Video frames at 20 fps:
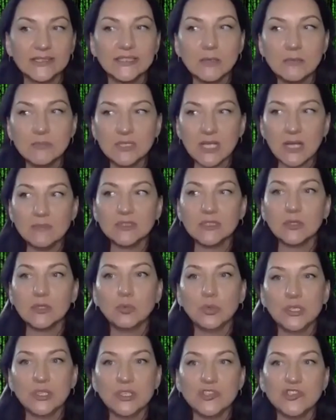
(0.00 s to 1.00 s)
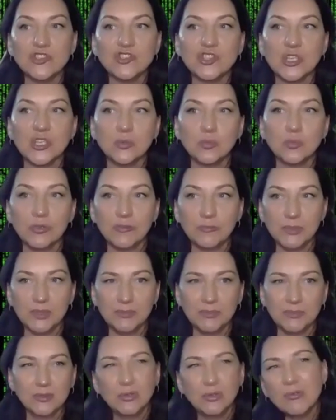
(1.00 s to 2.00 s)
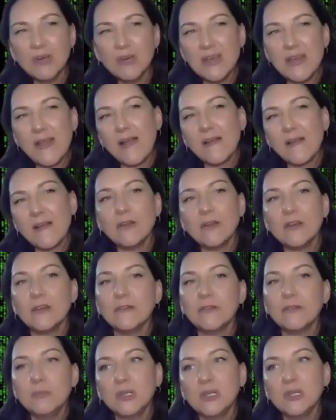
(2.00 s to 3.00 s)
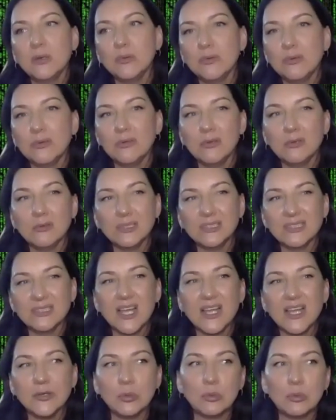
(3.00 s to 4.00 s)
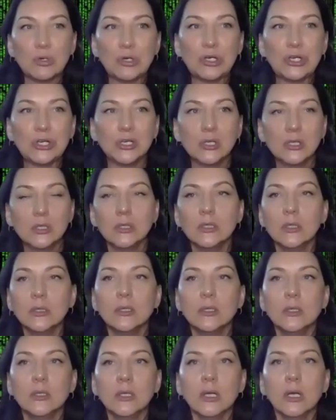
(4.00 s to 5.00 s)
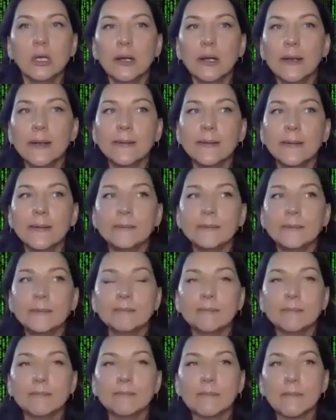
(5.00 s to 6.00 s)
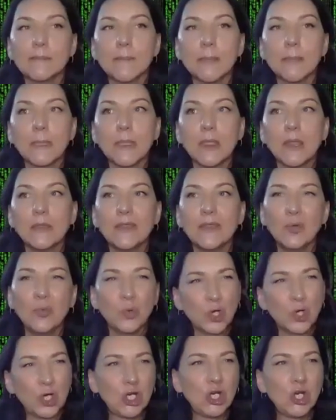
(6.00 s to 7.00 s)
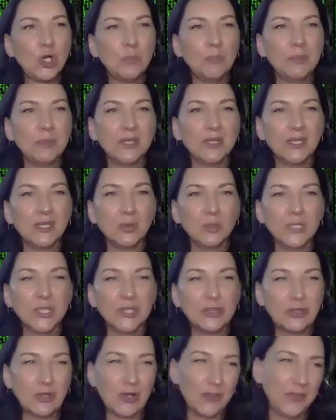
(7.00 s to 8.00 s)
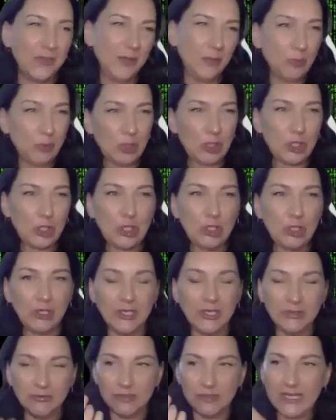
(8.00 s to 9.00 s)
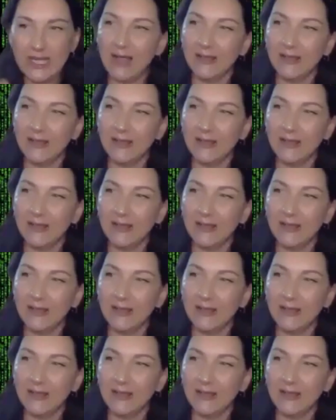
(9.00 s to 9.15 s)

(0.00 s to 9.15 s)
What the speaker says: And sometimes I would initiate with people who were not very familiar with human design, or they were, but they only thought they were. In